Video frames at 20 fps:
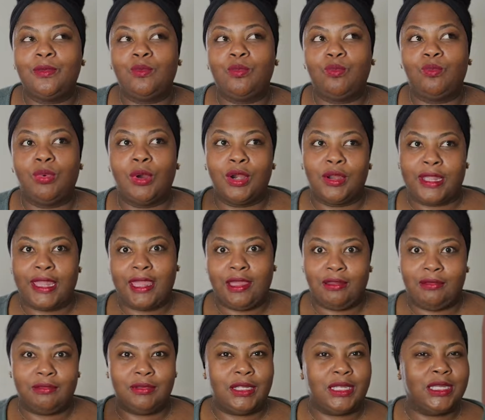work
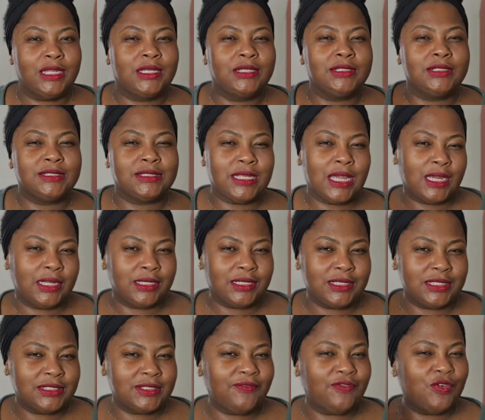out in
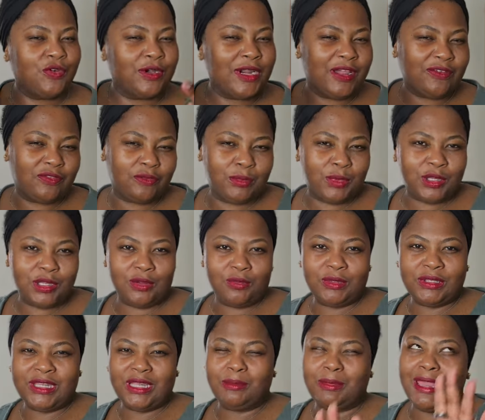saunas. If you're not familiar
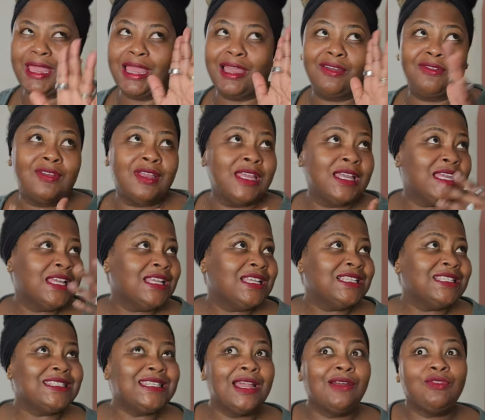with them, I have
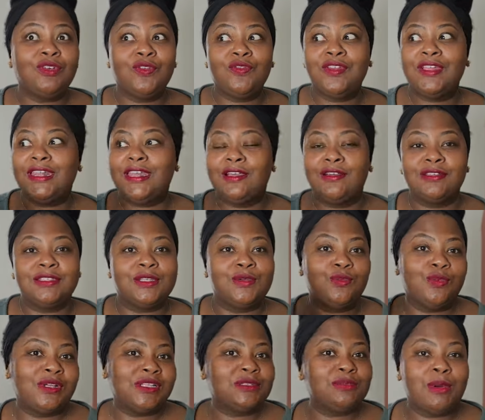several videos
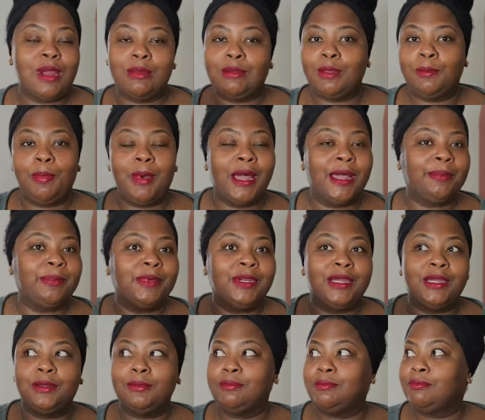and one's probably popping
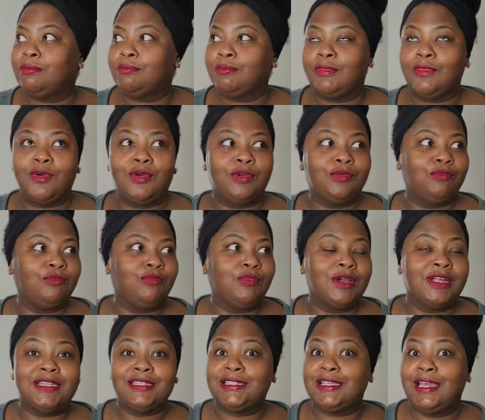up on
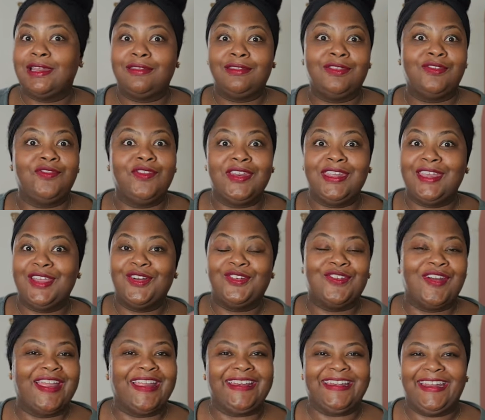one side of the video
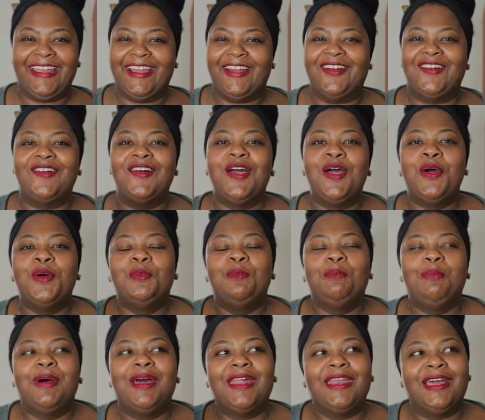right now.
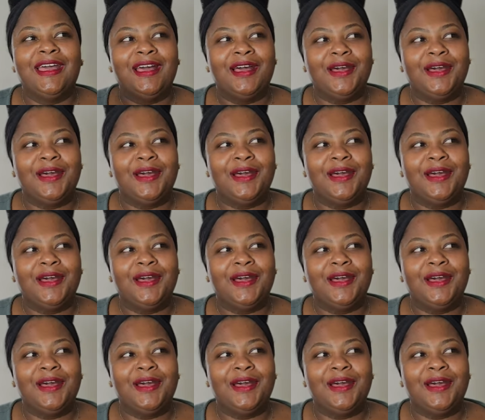But